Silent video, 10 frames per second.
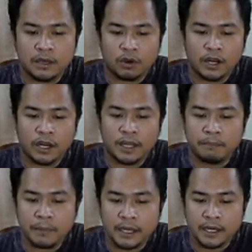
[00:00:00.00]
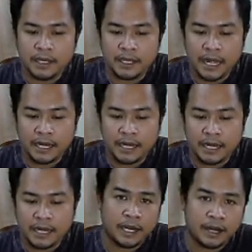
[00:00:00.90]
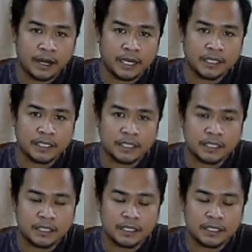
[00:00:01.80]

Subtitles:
or in the mid-latitude areas,